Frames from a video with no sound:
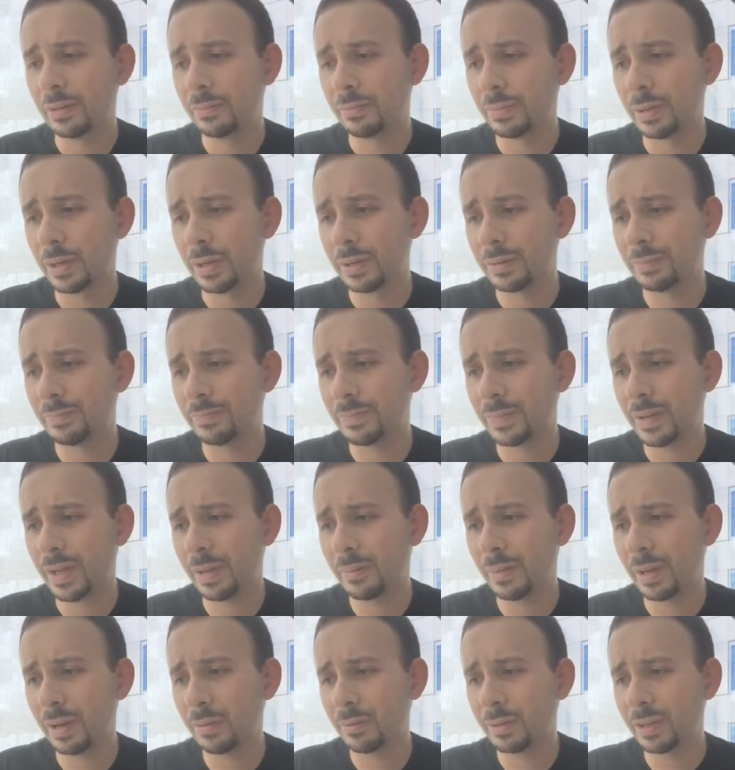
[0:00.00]
But I'm
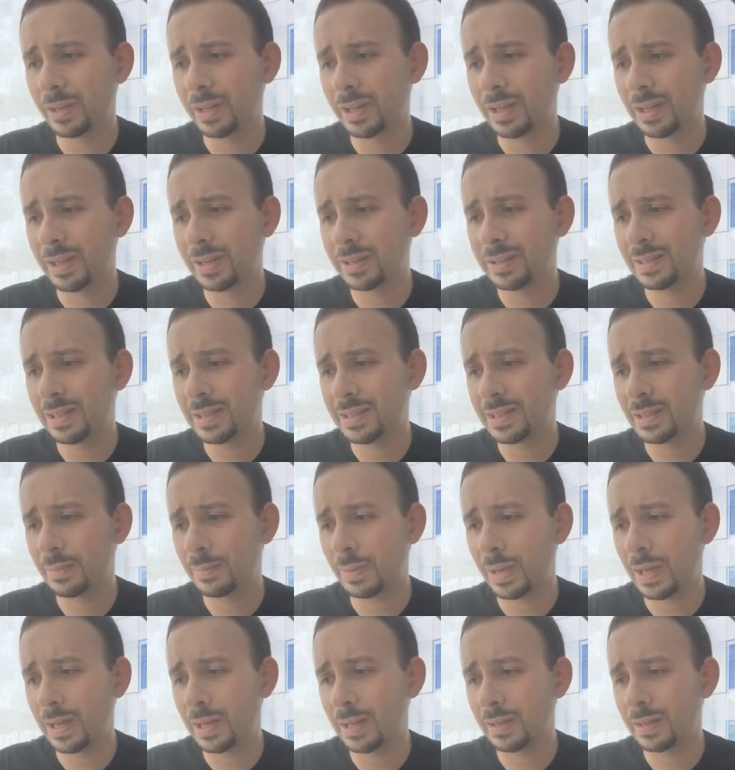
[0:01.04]
not really
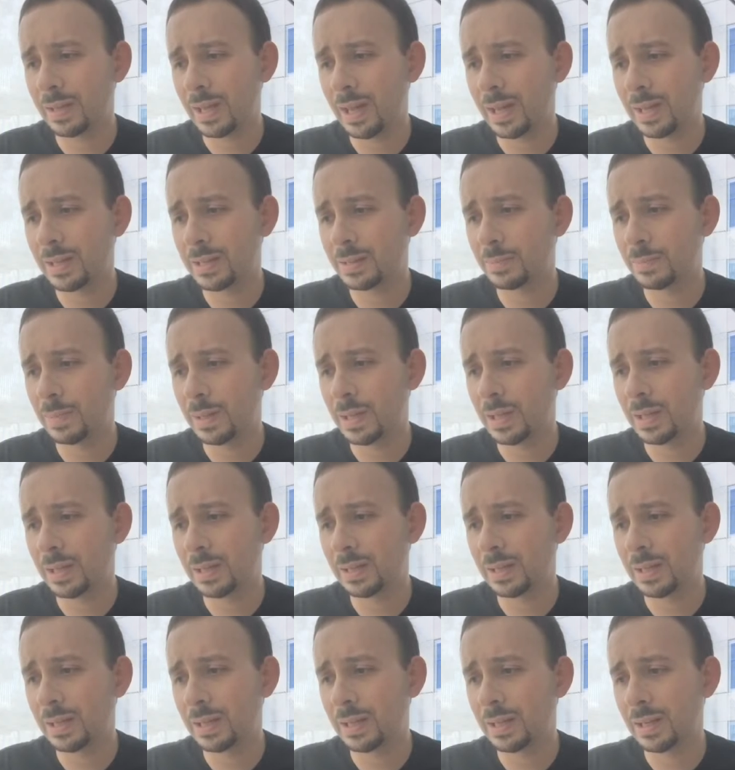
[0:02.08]
anticipating that as
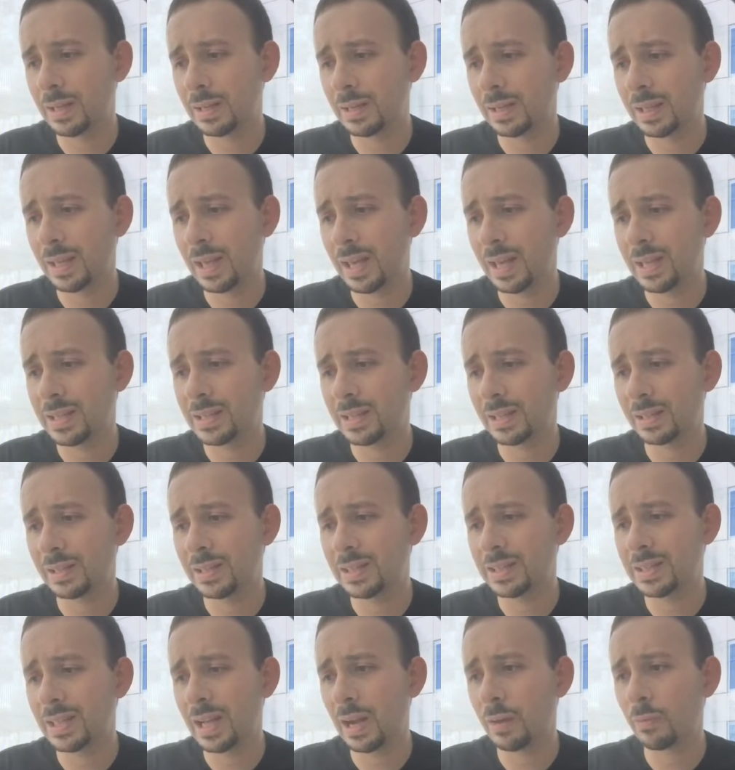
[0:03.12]
being the case, at
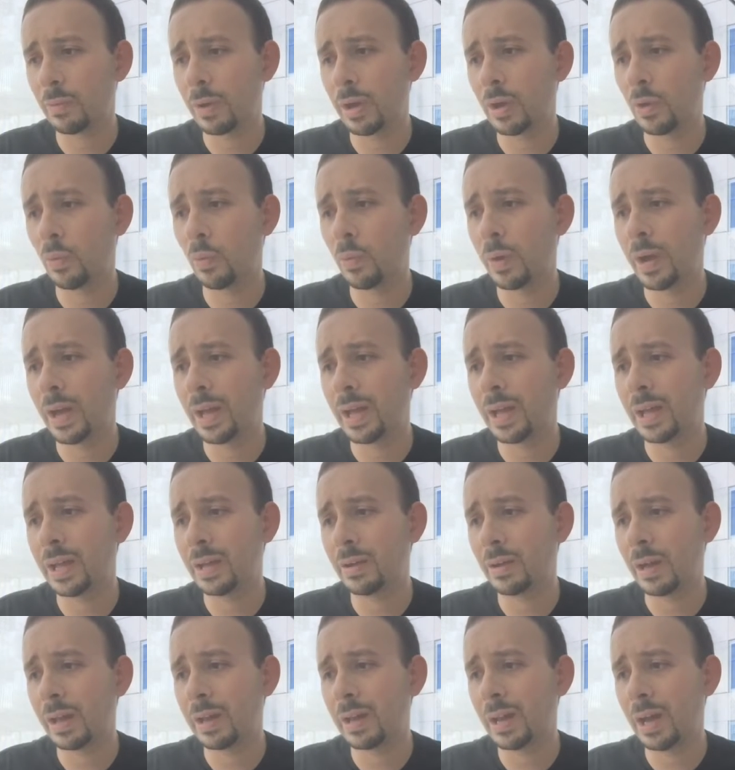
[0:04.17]
least not right
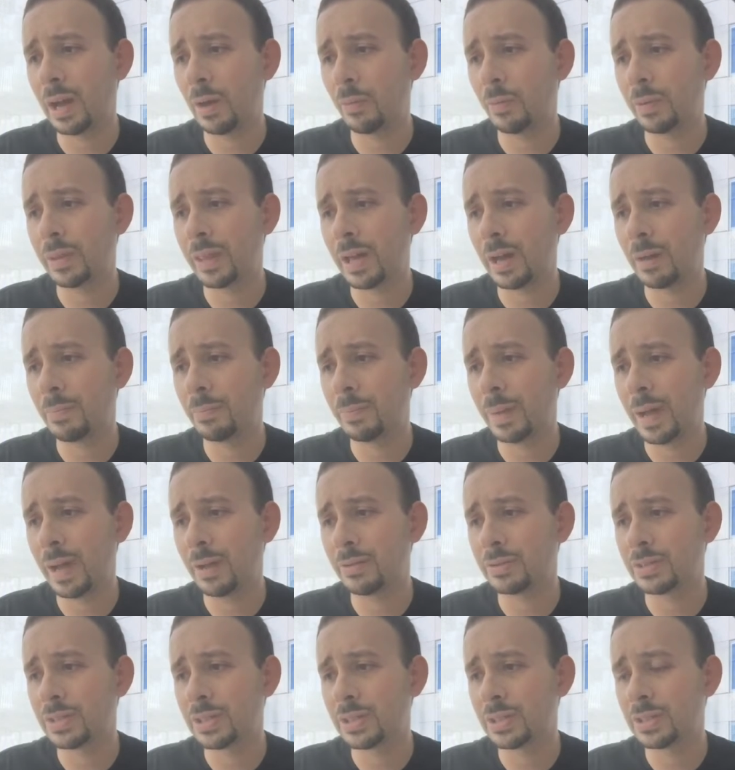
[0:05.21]
away, and not without
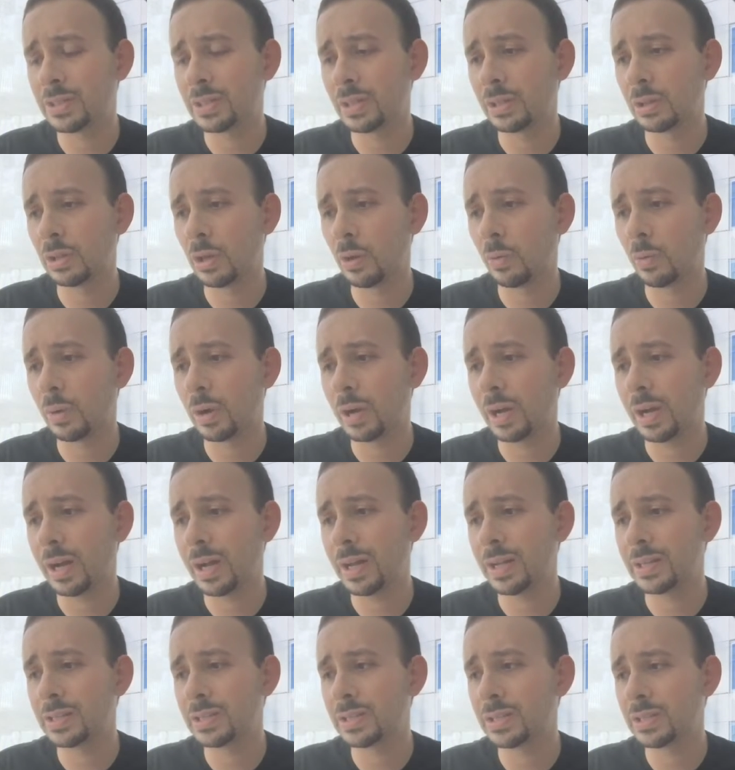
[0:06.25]
bounces and lower
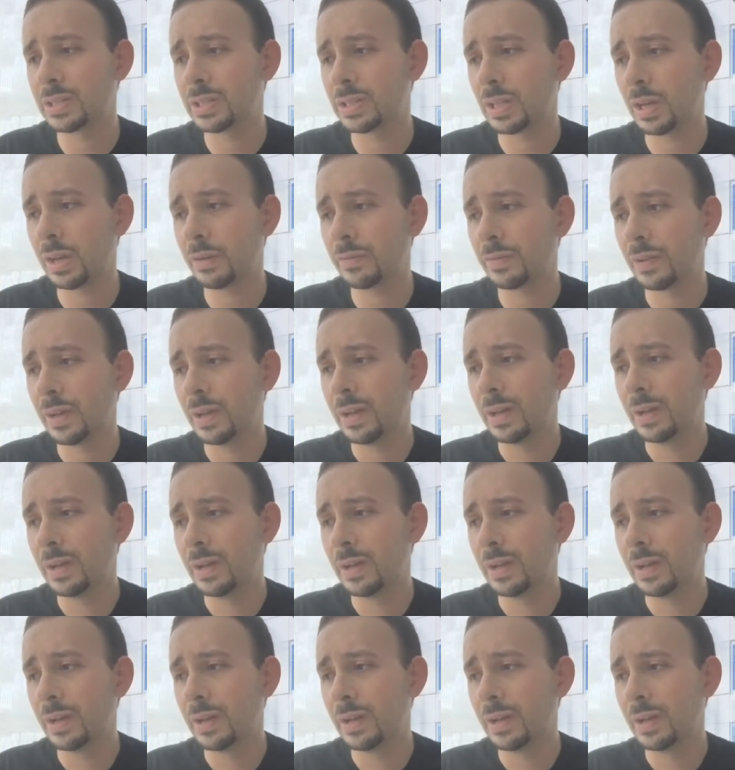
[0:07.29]
highs and stuff.